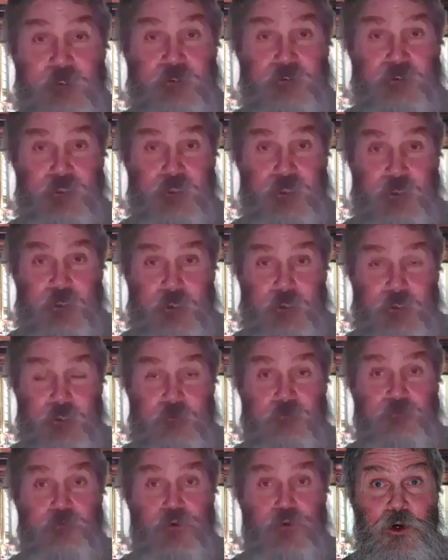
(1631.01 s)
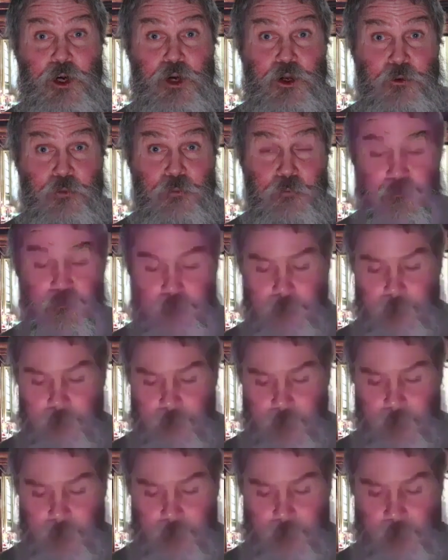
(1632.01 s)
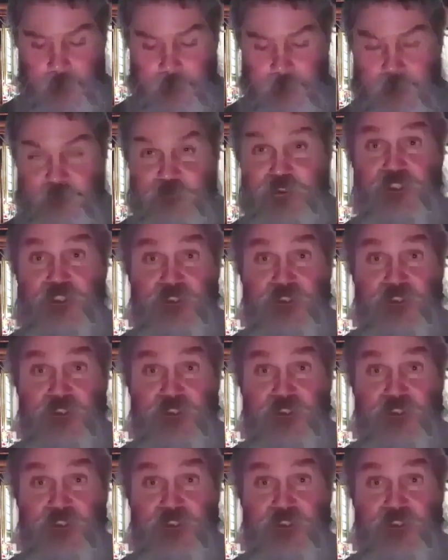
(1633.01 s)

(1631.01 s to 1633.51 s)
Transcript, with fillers: speak explicitly of Rome,